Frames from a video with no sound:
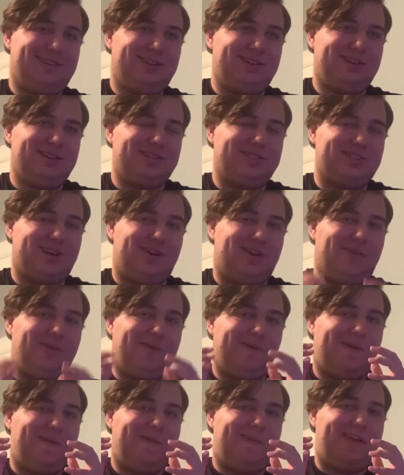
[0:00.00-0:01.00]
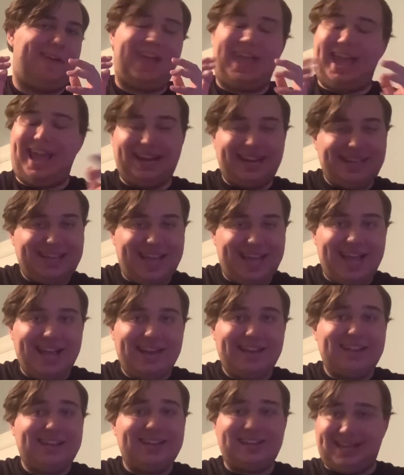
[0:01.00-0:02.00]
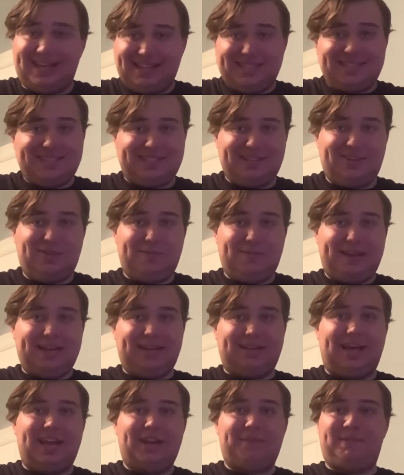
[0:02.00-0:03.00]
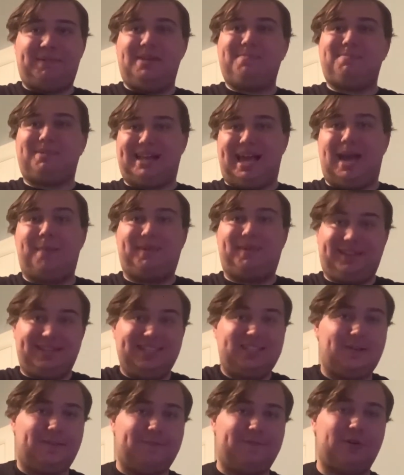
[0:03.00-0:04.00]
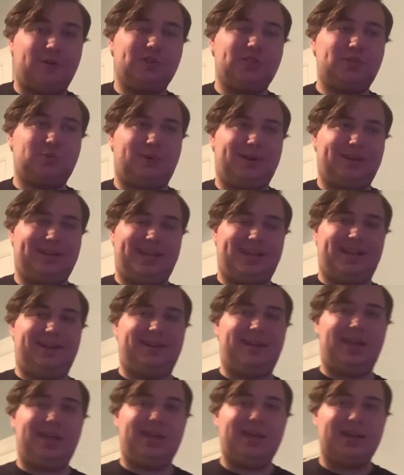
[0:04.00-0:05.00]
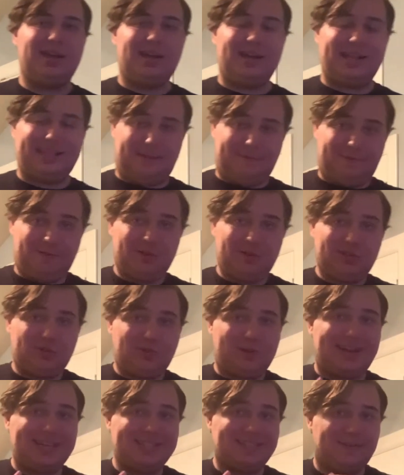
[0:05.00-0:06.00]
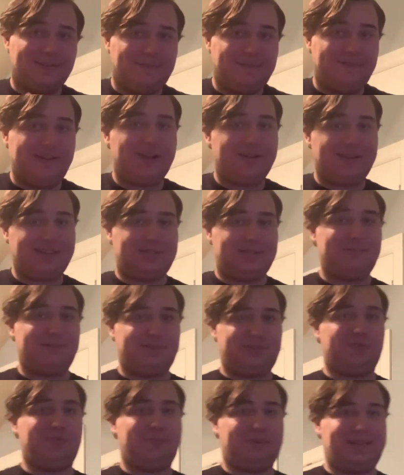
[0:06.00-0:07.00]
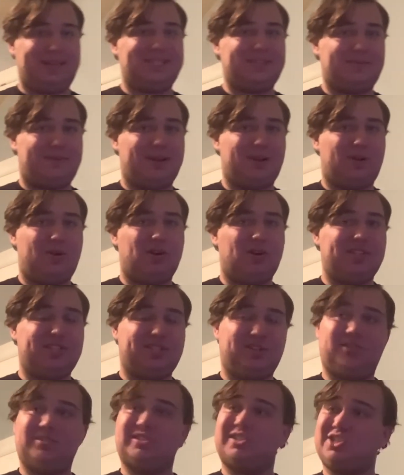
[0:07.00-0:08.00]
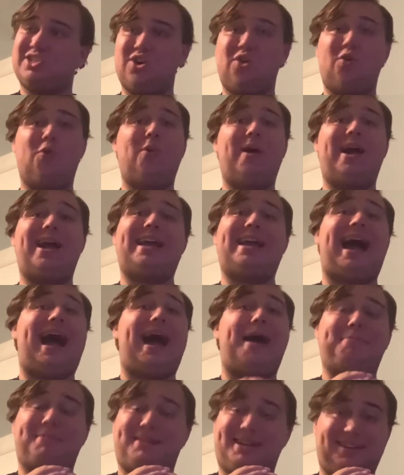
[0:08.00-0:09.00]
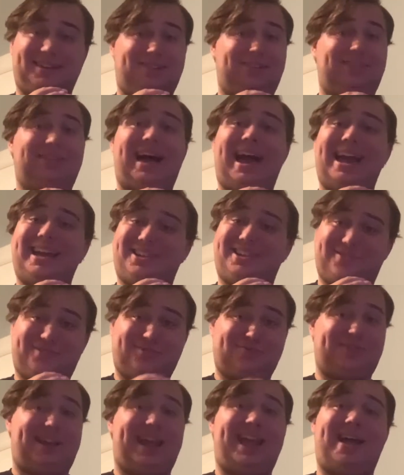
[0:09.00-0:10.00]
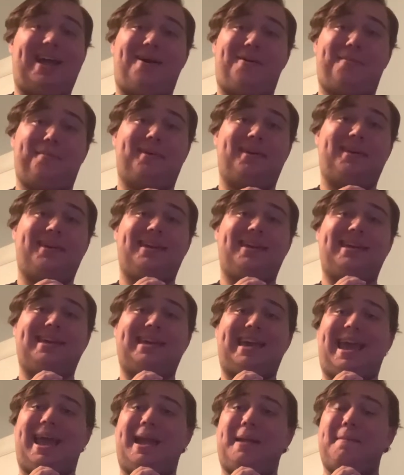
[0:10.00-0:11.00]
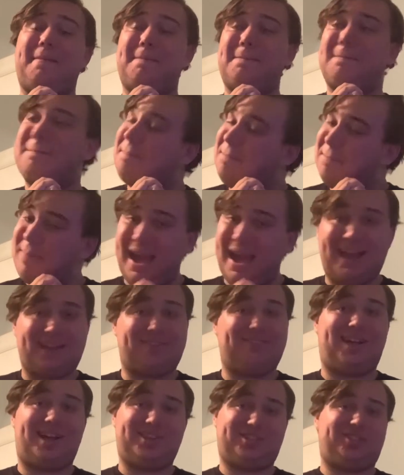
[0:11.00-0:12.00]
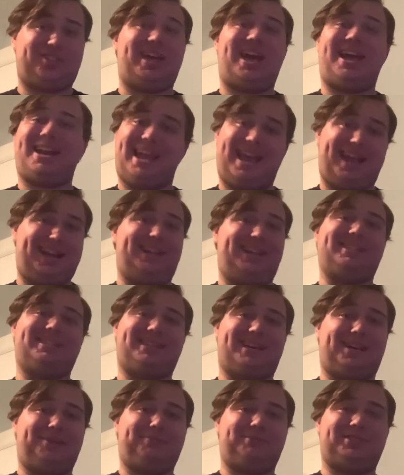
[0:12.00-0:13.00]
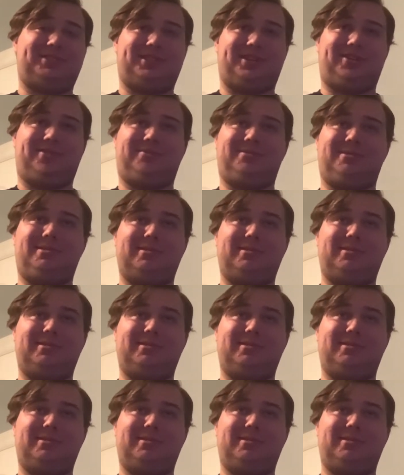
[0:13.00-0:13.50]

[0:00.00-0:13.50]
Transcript: So and again, it still made a lot of people happy. At least the first one did. The first one has a very special place in my heart, so there's no way I'm gonna like cram and backlash that anytime soon.